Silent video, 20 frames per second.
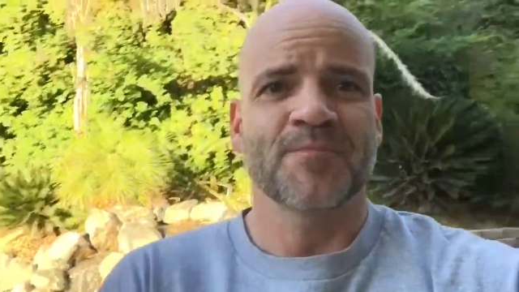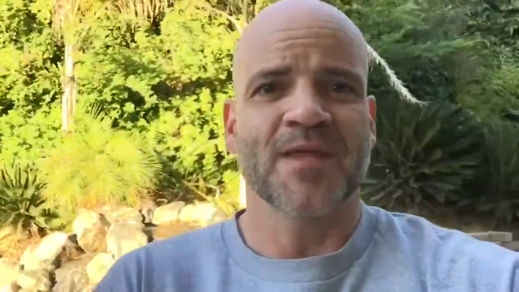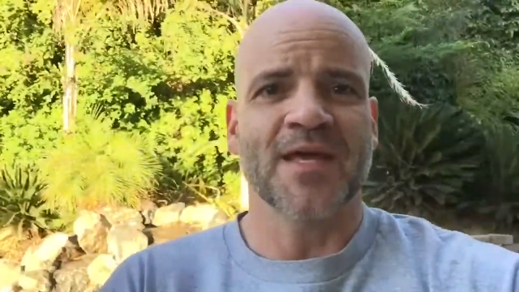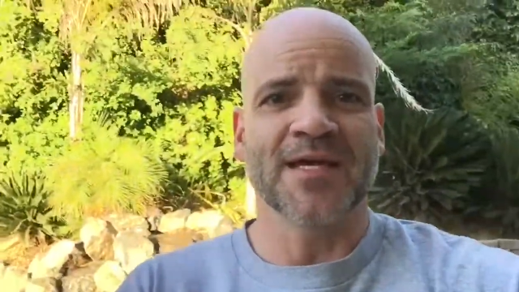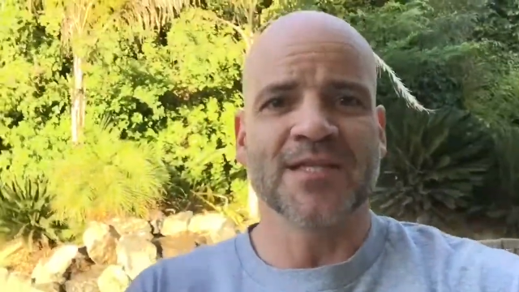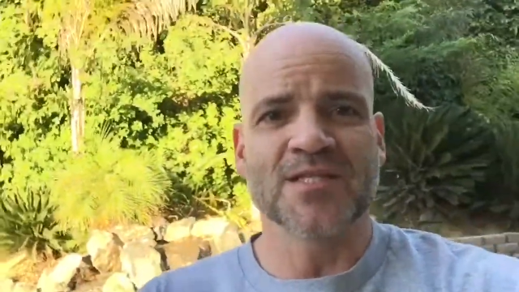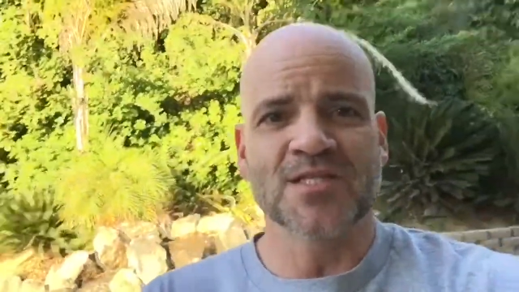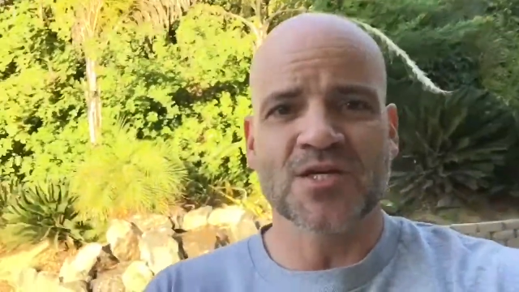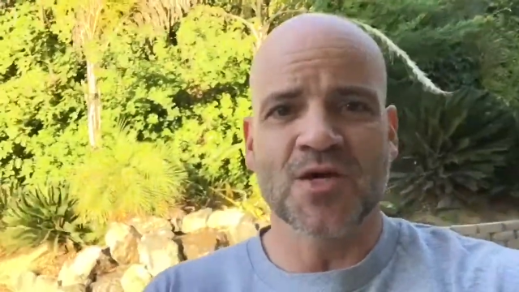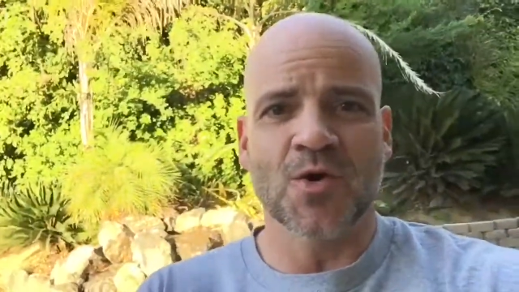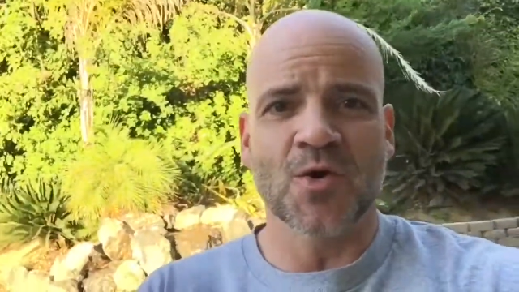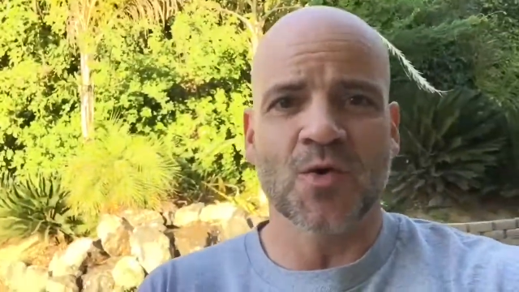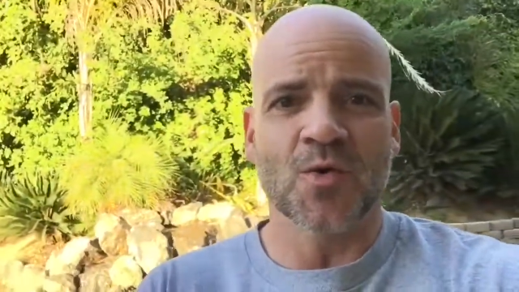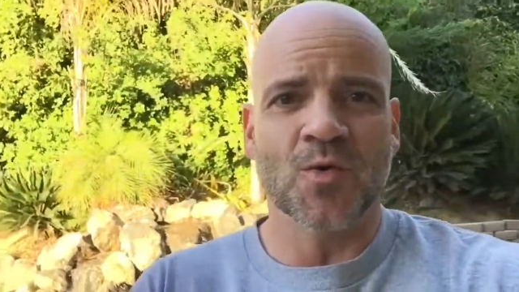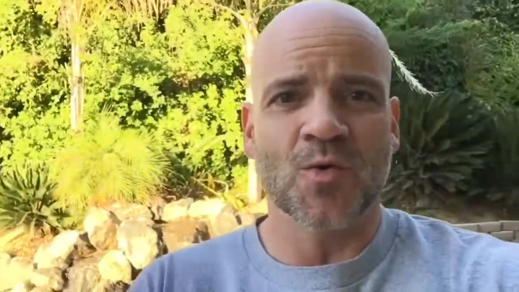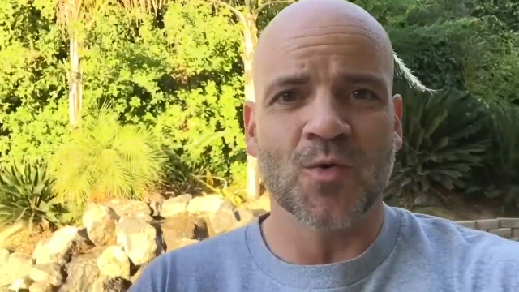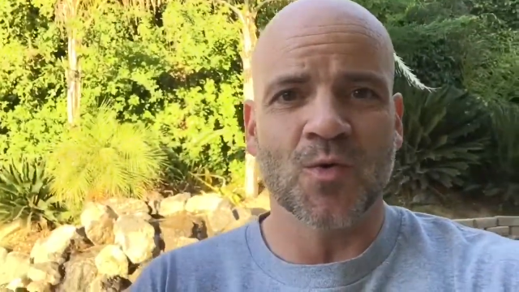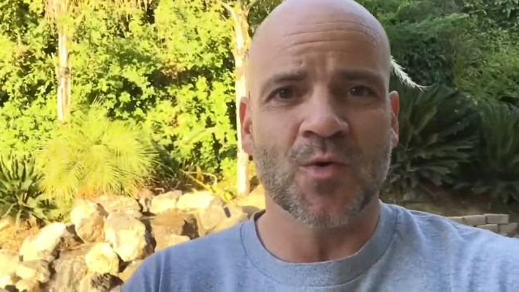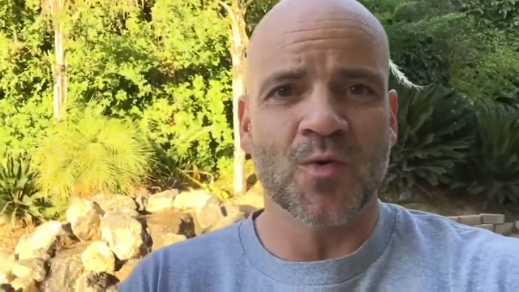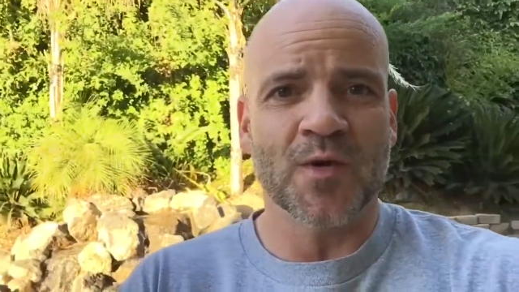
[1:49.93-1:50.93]
And so
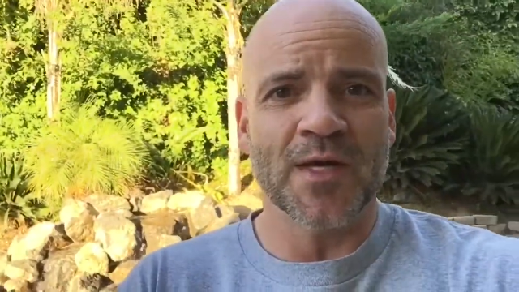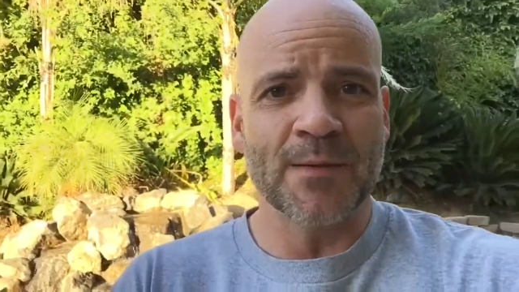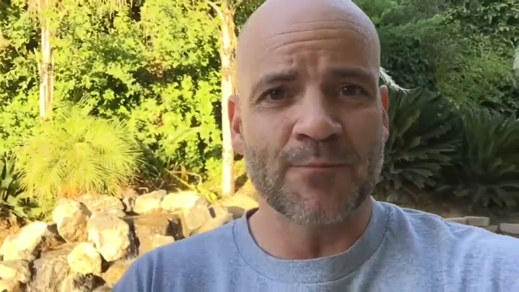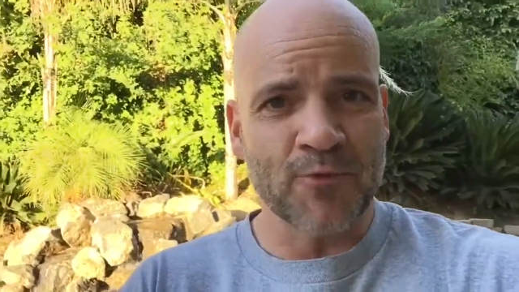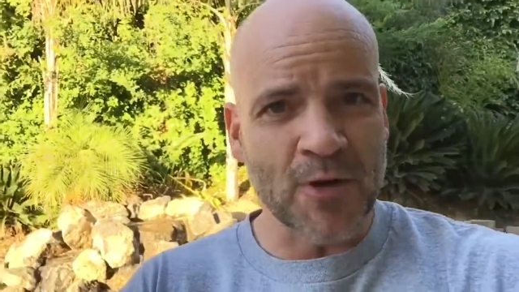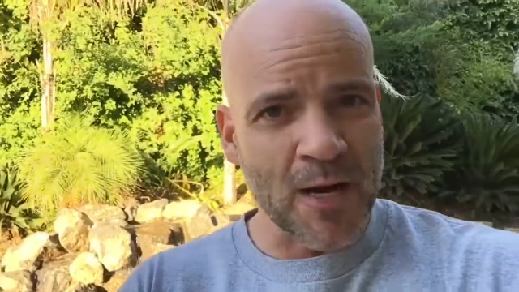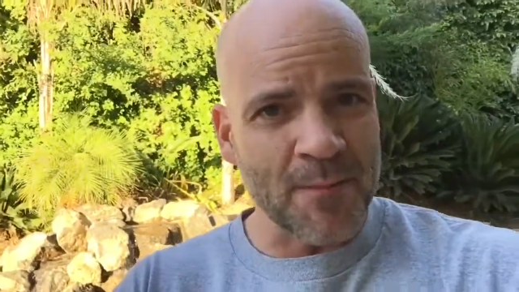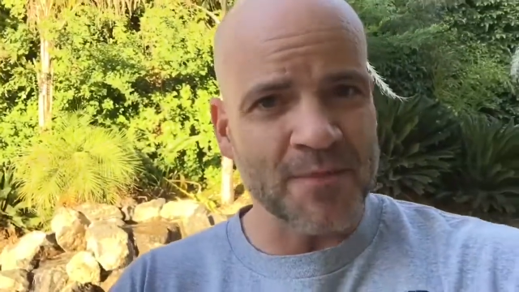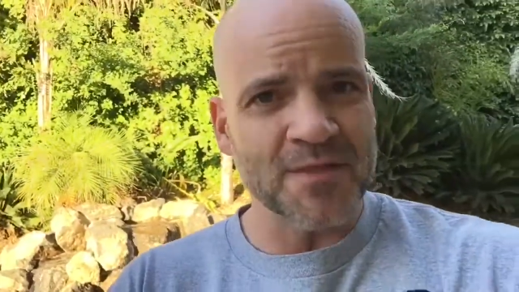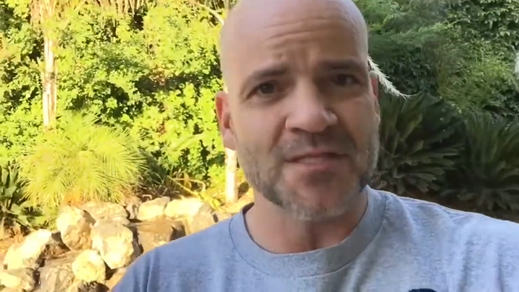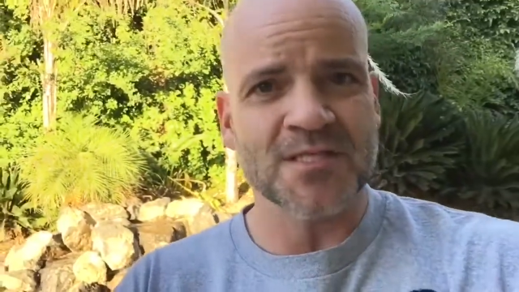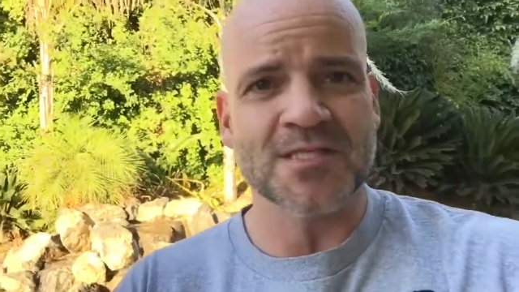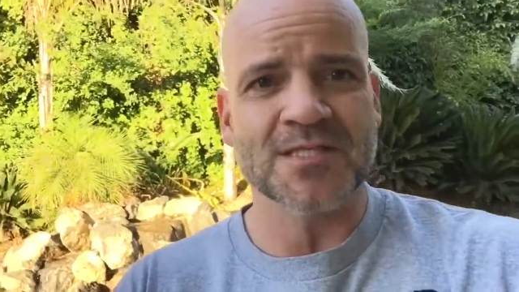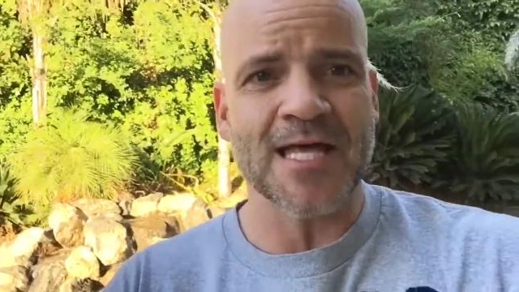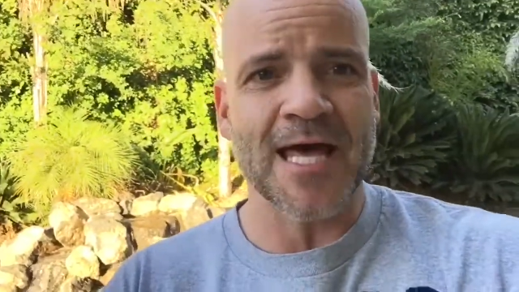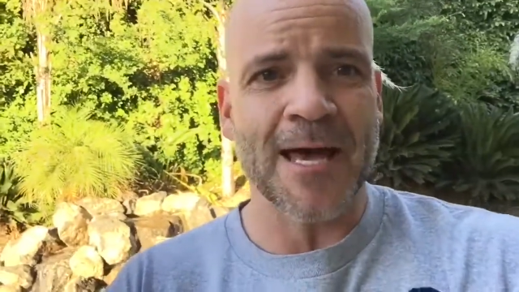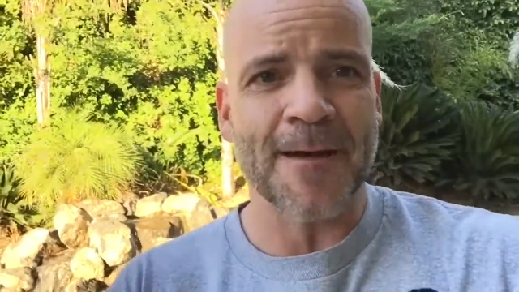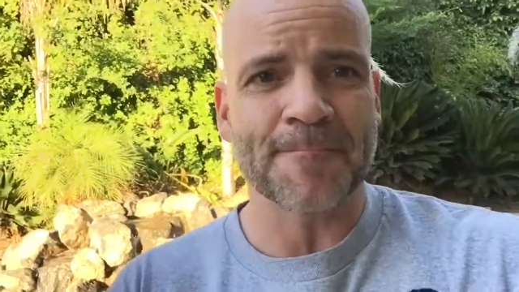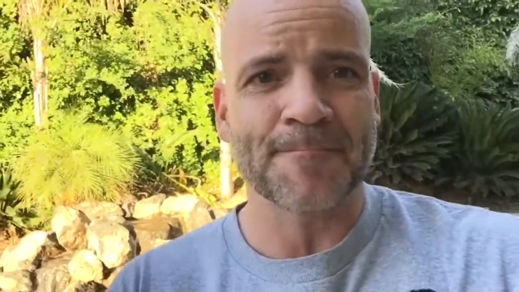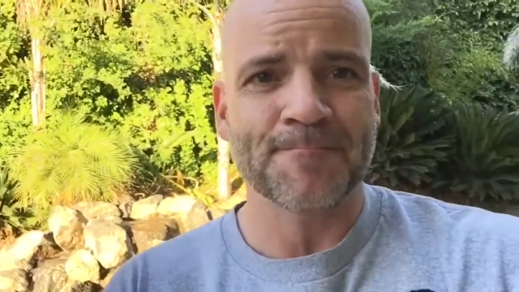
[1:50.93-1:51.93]
he promises
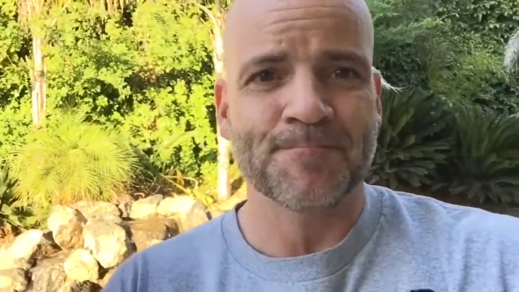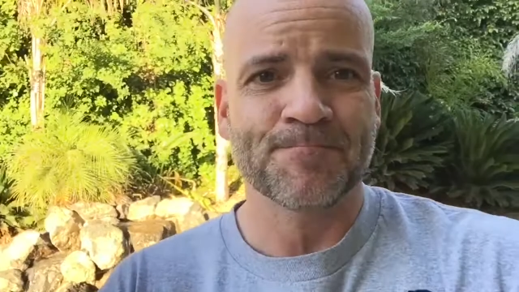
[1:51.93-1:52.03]
that.